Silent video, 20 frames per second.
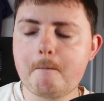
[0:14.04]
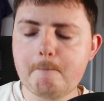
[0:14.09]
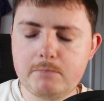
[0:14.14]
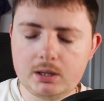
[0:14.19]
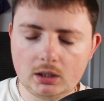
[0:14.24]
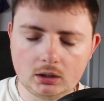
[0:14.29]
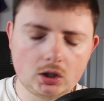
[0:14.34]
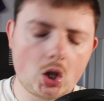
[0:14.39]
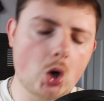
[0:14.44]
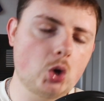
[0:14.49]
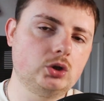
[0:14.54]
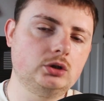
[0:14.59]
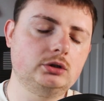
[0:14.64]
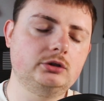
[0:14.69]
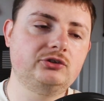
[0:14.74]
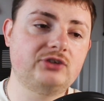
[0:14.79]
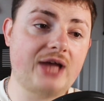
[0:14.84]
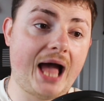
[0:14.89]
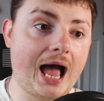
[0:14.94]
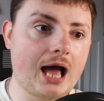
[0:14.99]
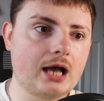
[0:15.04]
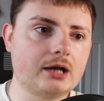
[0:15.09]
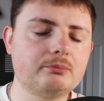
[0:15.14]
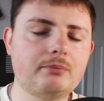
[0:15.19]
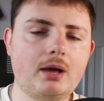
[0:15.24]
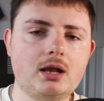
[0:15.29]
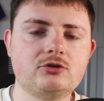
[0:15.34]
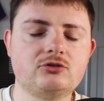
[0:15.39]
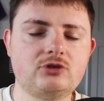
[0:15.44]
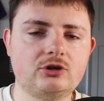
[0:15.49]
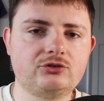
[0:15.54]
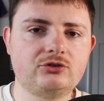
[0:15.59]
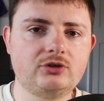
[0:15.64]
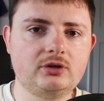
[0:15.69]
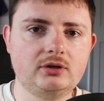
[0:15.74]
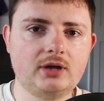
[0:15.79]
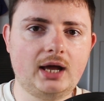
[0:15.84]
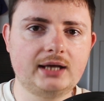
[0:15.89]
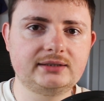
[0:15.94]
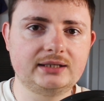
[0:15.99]
belongs at Manchester
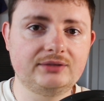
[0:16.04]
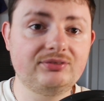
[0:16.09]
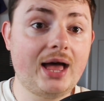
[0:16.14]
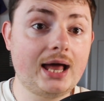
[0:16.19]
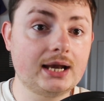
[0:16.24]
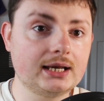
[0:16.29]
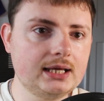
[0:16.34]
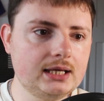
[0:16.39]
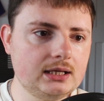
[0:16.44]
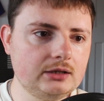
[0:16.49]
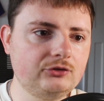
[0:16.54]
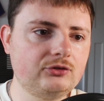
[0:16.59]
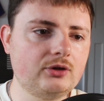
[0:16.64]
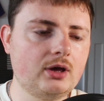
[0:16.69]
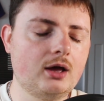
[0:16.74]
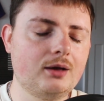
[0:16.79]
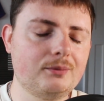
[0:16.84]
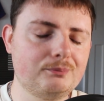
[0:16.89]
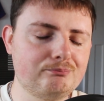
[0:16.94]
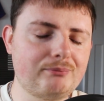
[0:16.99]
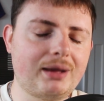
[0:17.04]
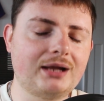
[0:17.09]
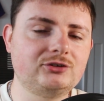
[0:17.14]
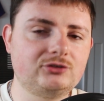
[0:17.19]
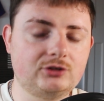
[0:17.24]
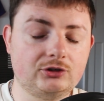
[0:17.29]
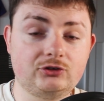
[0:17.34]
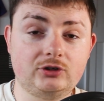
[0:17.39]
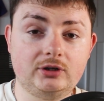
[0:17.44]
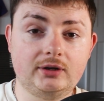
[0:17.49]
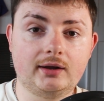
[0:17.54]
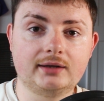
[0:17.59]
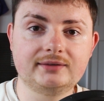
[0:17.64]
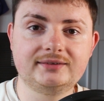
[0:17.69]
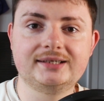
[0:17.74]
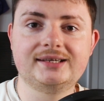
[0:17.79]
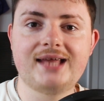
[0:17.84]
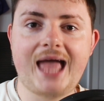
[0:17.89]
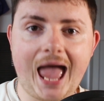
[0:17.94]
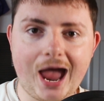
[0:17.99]
United. That is Manchester
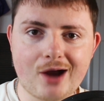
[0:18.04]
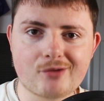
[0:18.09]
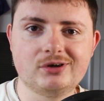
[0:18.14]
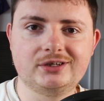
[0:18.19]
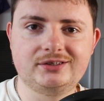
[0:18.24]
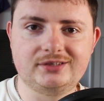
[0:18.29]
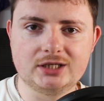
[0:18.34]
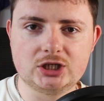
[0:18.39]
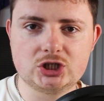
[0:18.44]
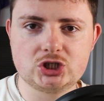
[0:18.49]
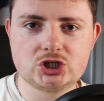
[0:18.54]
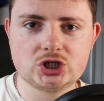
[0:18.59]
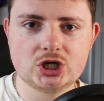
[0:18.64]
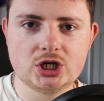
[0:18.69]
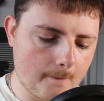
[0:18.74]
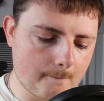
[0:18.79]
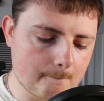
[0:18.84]
United heritage.